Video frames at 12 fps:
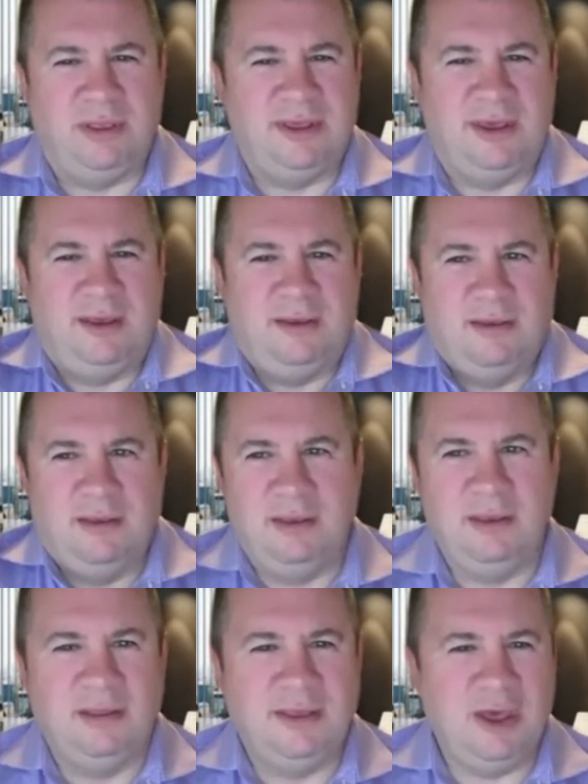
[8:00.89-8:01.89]
It's like,
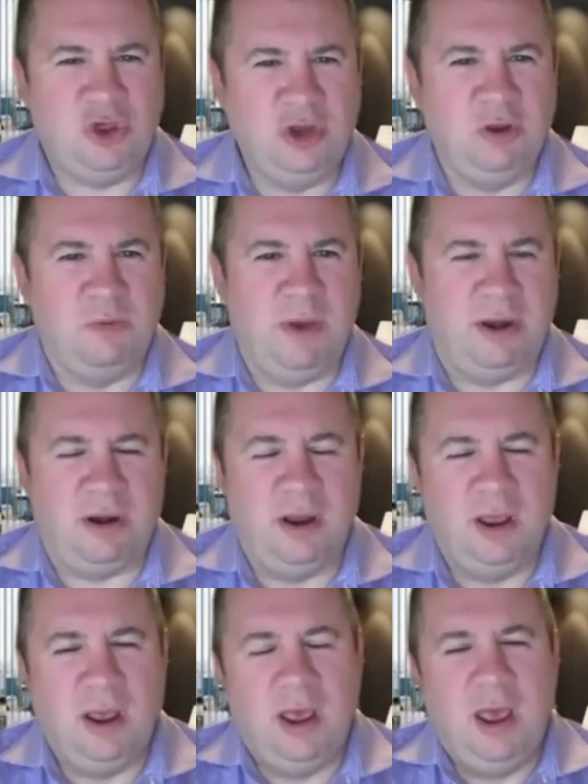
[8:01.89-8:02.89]
they should do better,
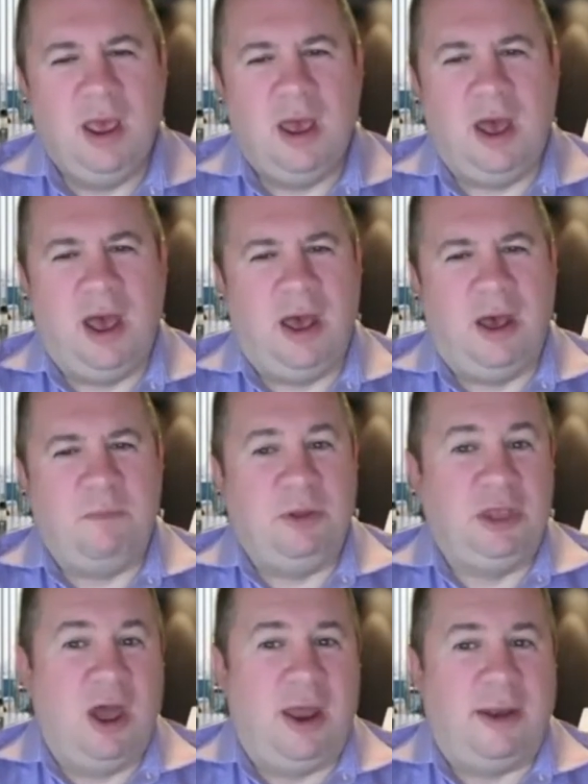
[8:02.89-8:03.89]
but
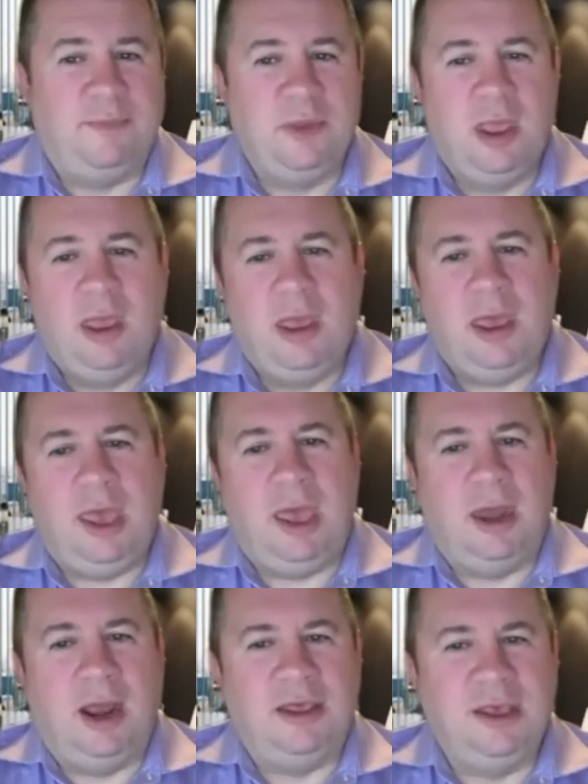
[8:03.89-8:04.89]
they're not.
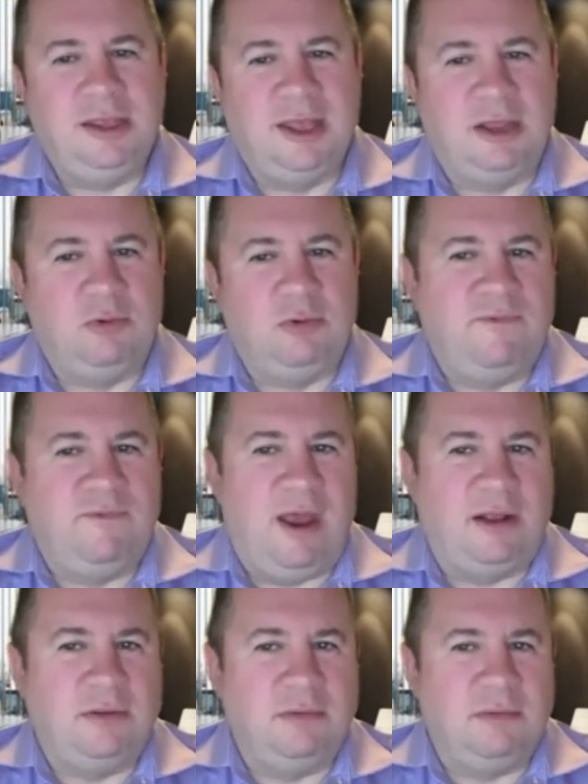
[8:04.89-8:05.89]
And I think that's what's
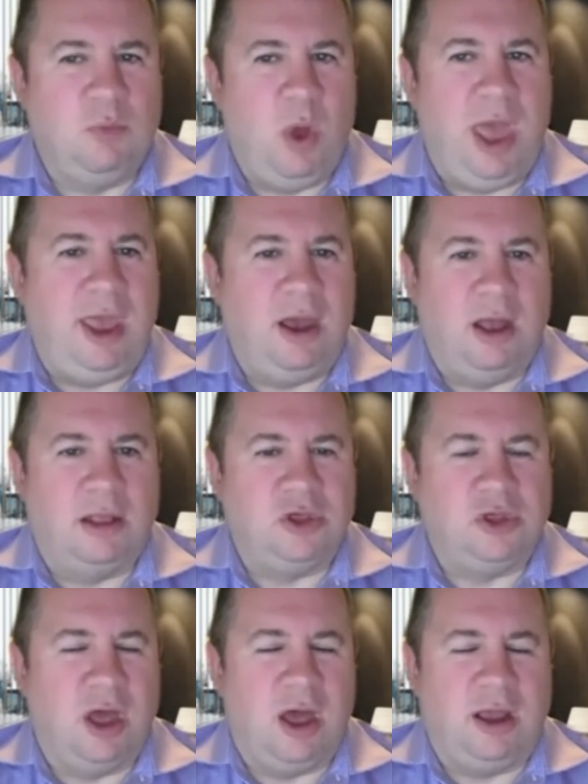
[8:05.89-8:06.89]
fact weighing on the
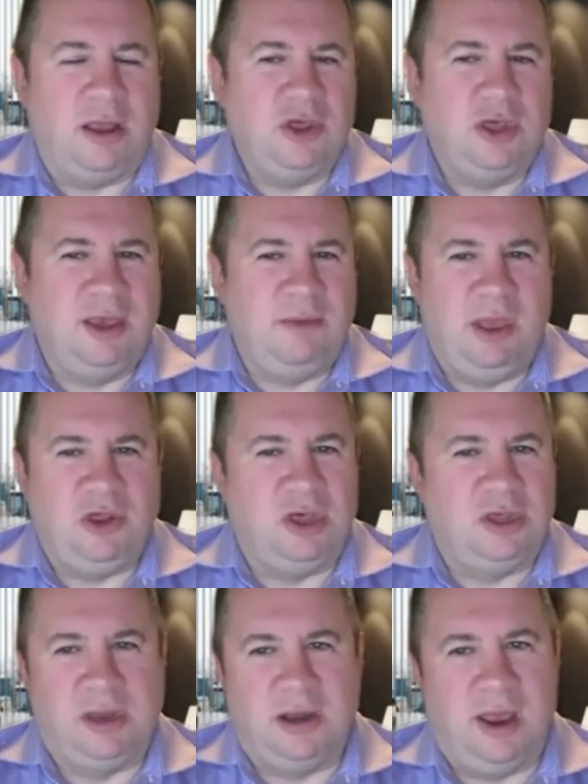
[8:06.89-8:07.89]
stock. Just like
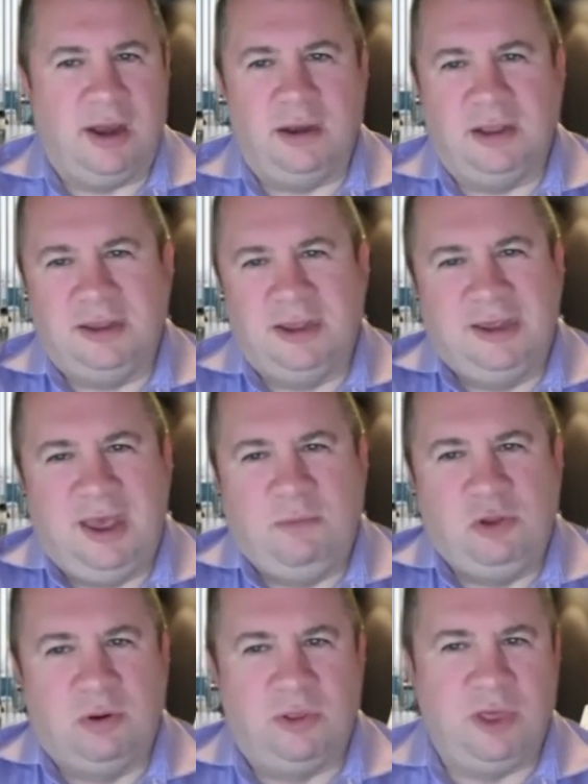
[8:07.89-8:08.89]
Manchester United, it's the same
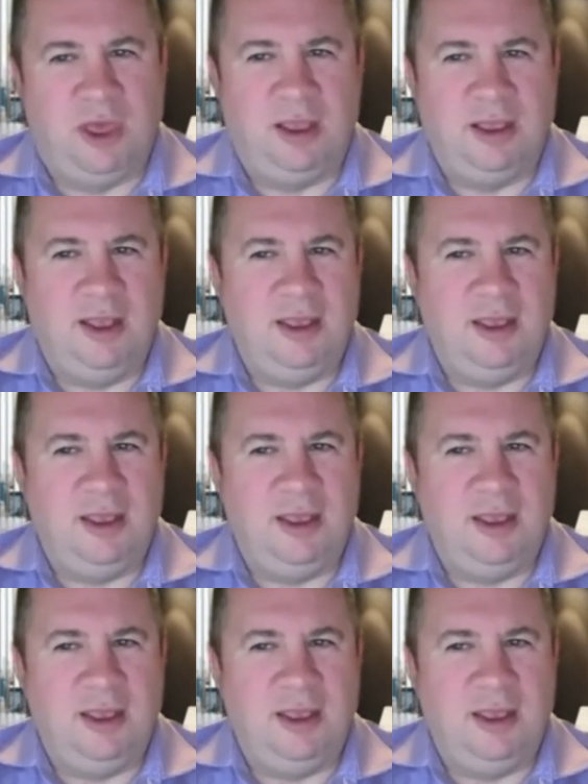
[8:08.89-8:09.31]
sort of thing.